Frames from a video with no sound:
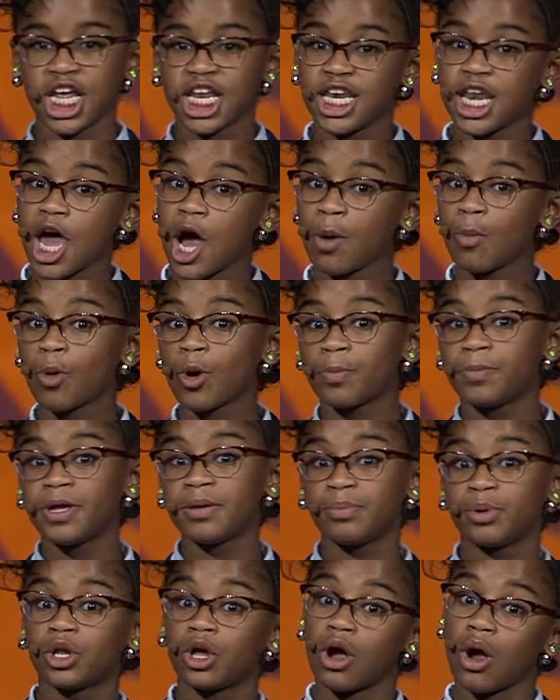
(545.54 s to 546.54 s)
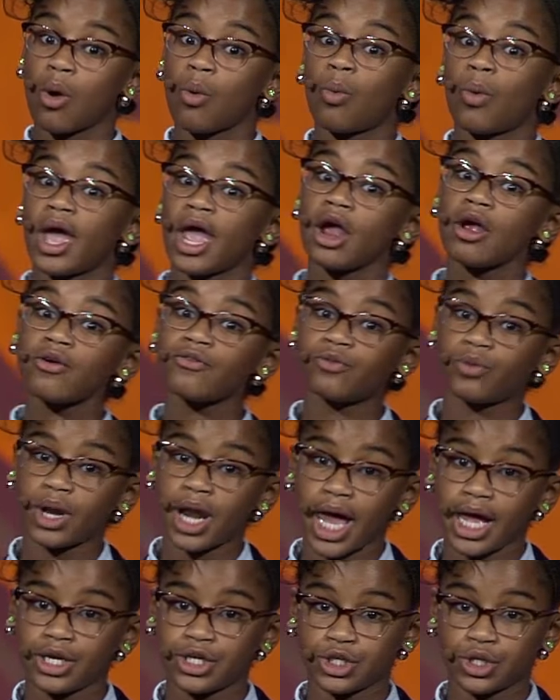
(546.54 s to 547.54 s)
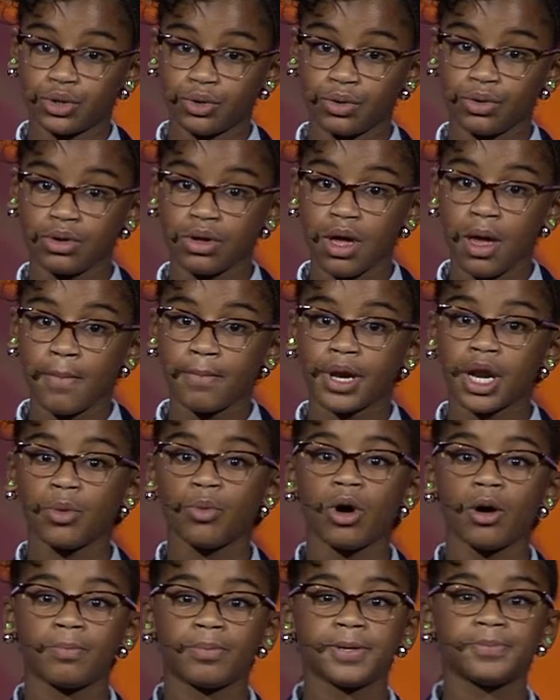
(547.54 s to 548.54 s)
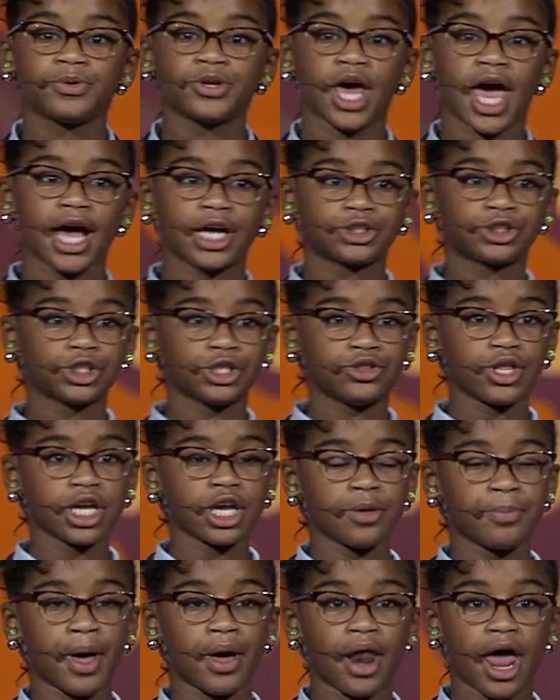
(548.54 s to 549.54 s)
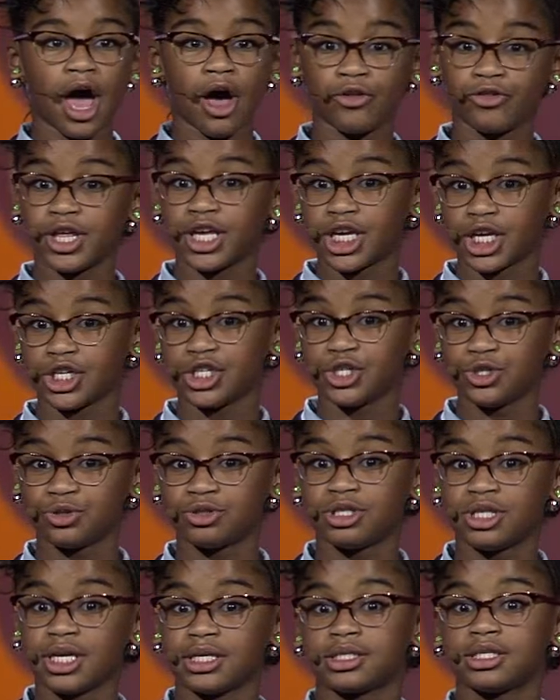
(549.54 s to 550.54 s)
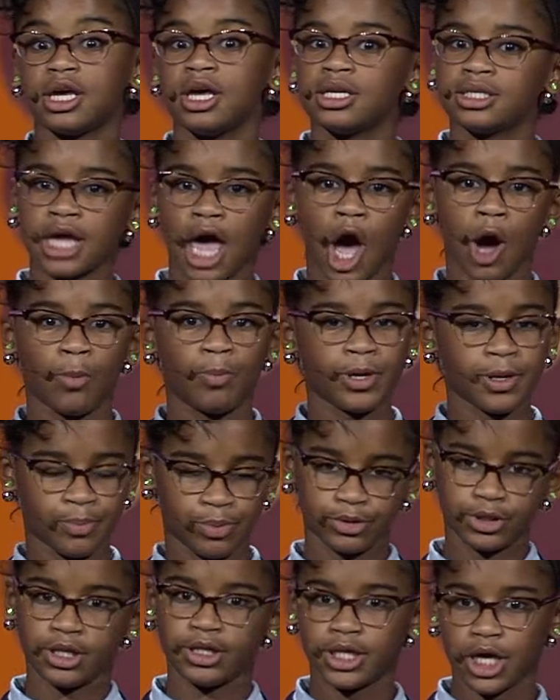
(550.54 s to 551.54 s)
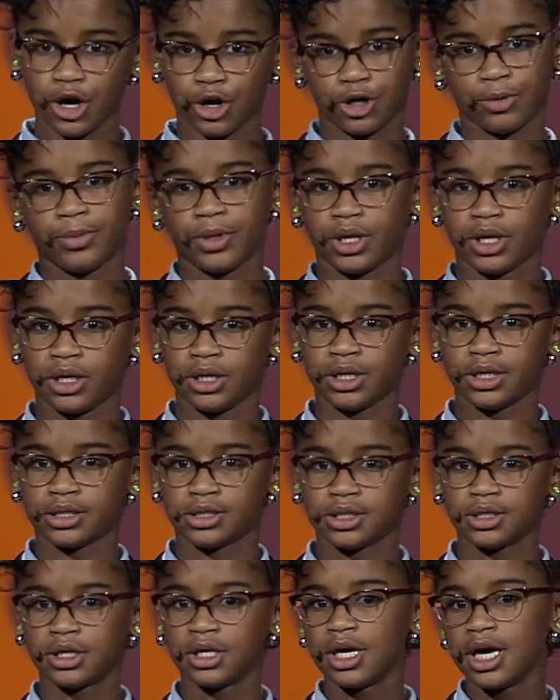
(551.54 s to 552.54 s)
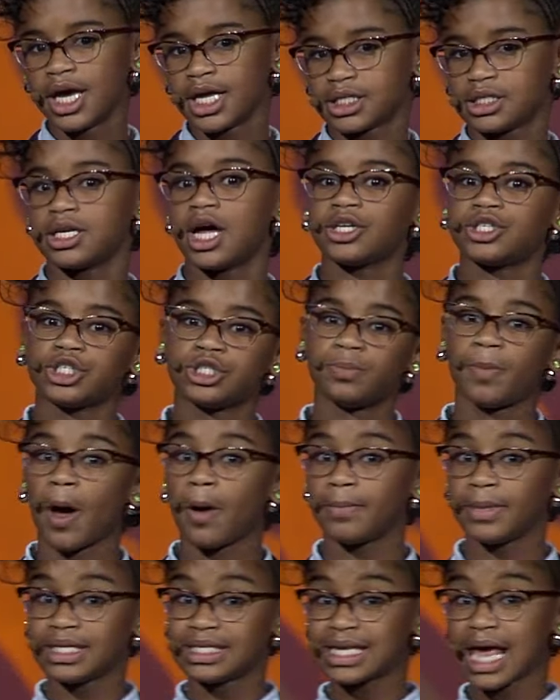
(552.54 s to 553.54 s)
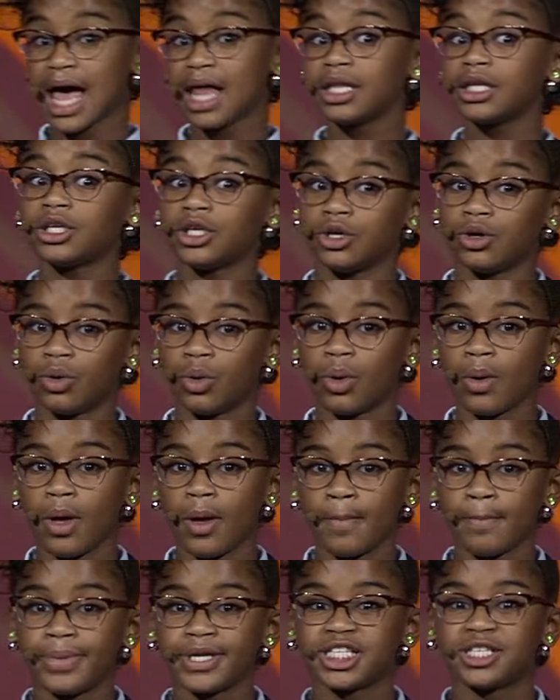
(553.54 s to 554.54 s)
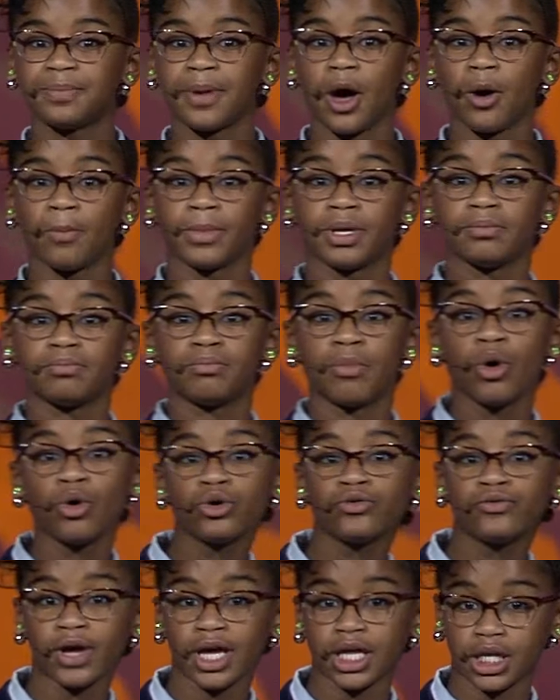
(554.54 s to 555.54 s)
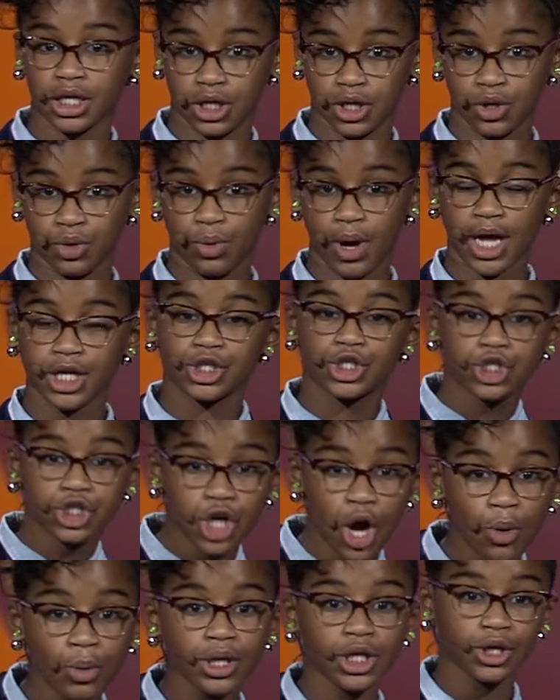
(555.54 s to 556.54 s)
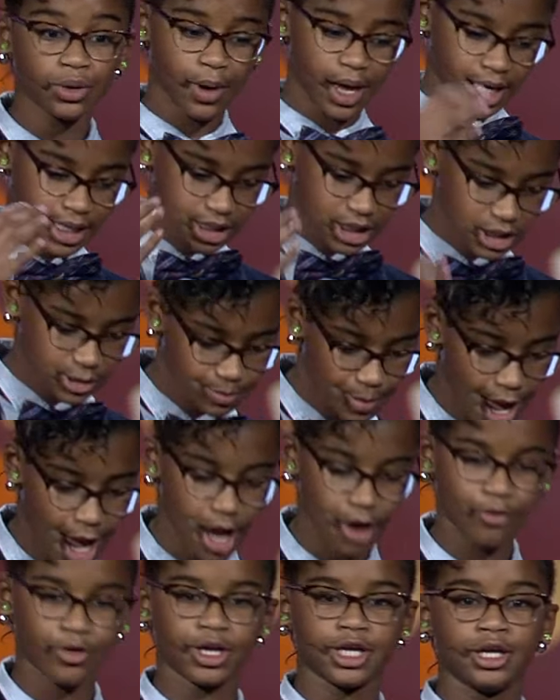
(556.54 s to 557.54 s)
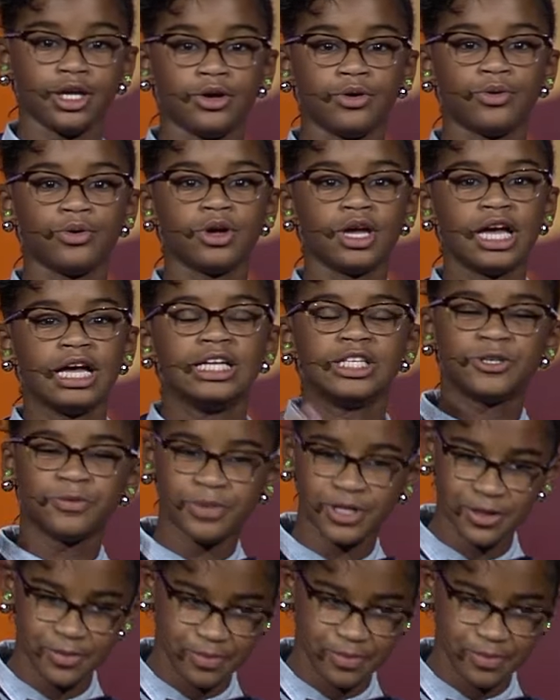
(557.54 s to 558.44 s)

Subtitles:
Now more people are aware of what I do, but I want people to actually think about how they can use this to help people in their communities. It's not just about me telling you, but it's about me motivating you and showing you and inspiring you to be the